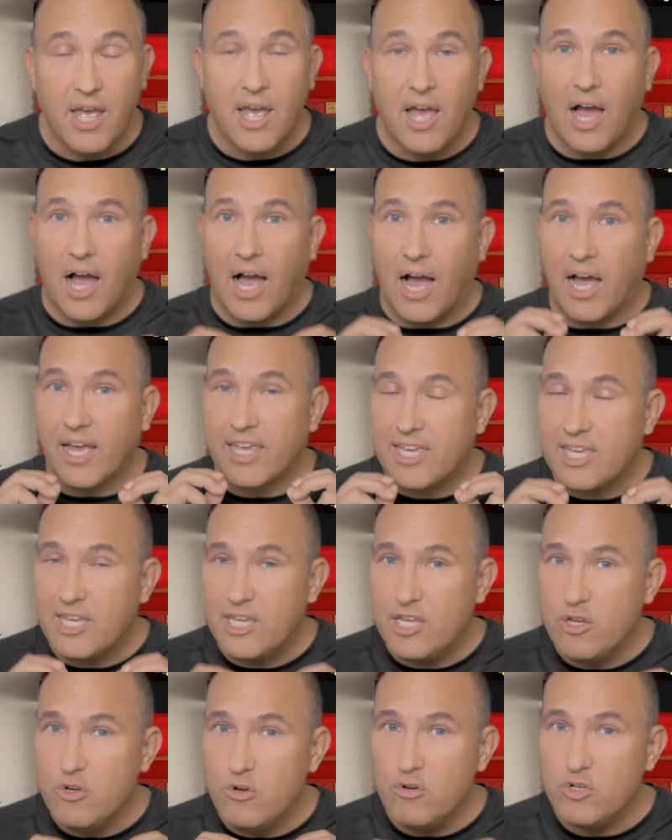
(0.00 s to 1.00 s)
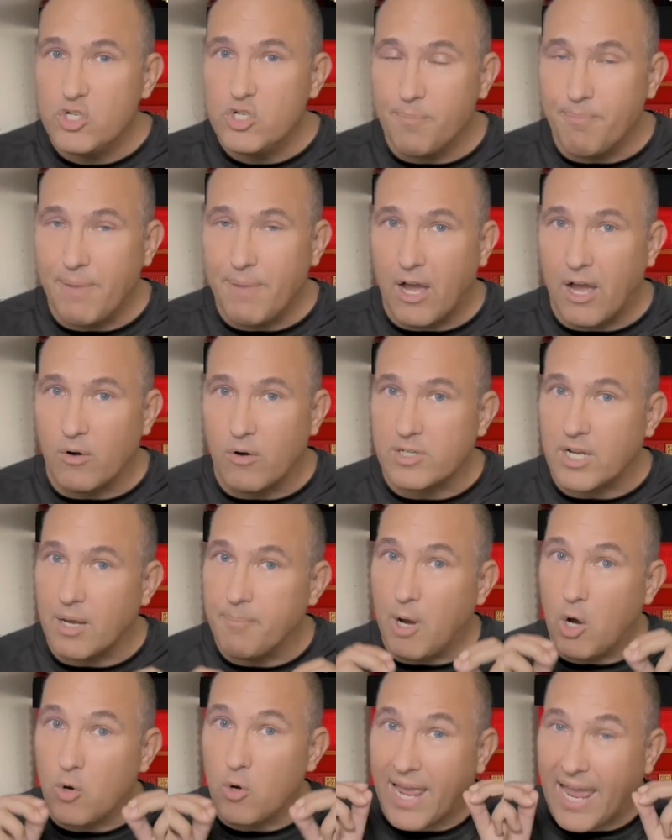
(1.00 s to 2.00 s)
a huge amount
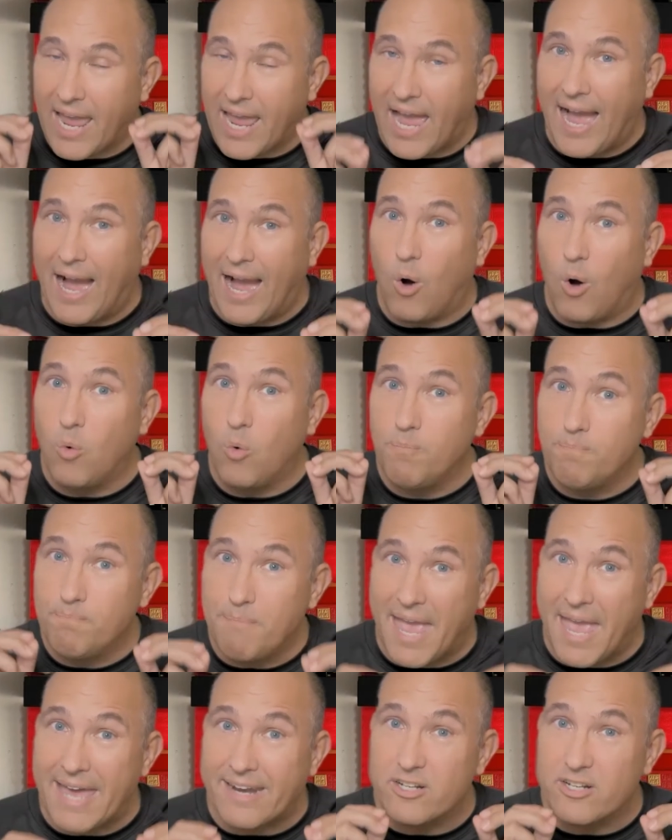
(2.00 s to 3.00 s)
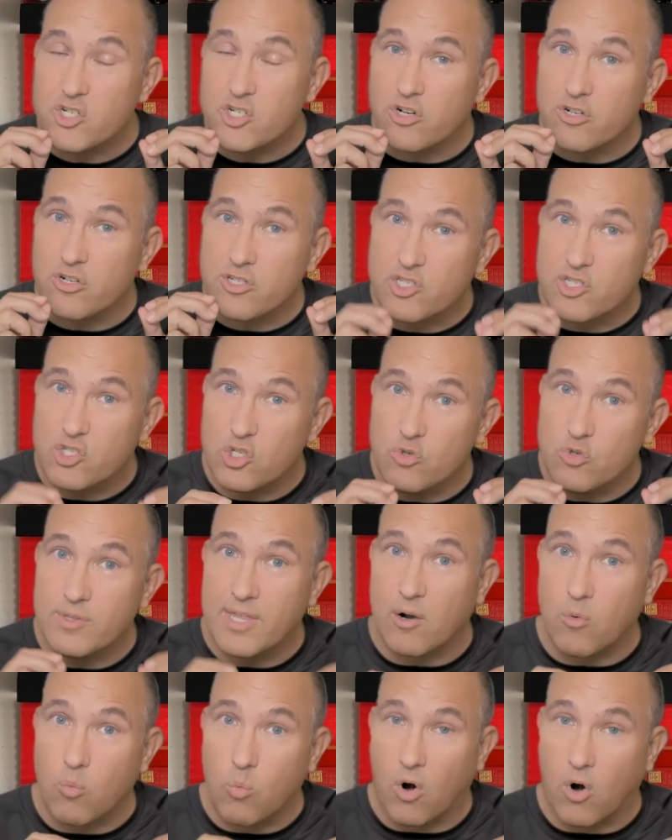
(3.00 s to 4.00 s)
about how managers do their
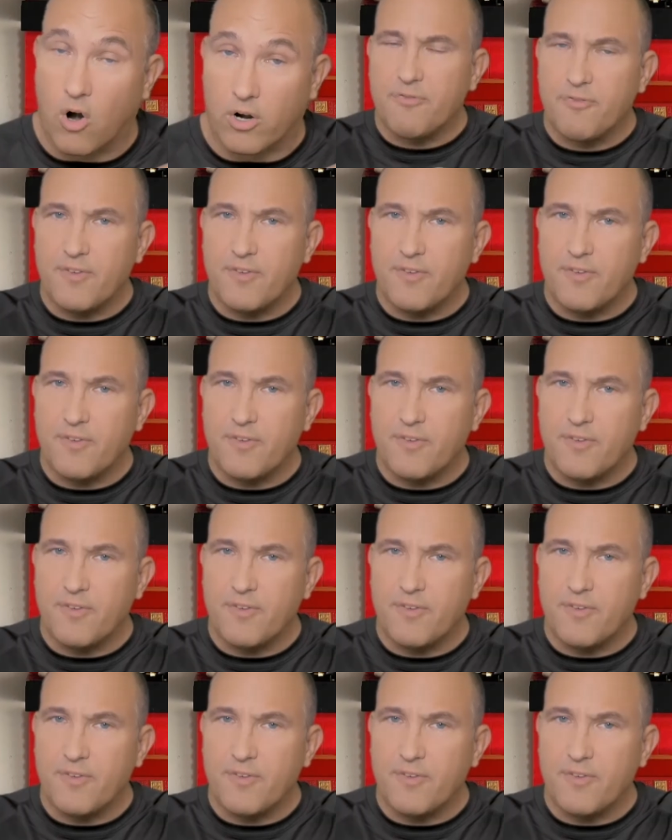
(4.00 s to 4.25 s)
work.